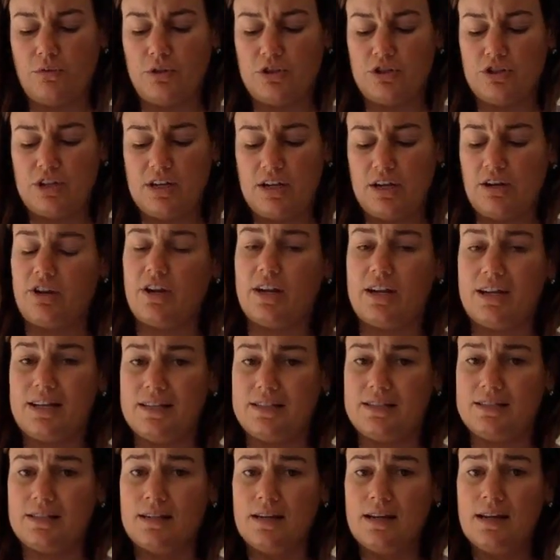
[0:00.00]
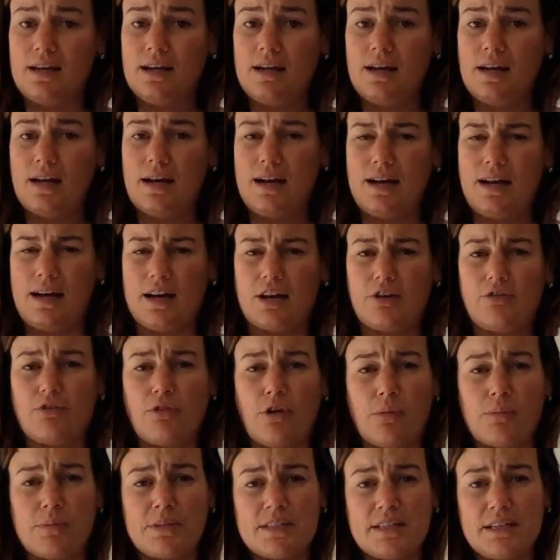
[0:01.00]
which here is
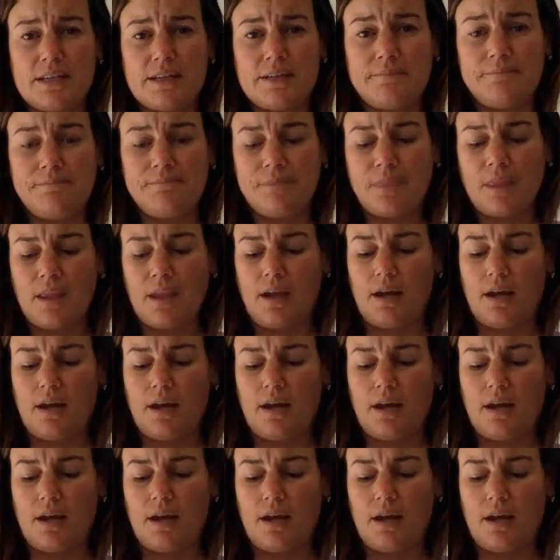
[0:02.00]
chromatin.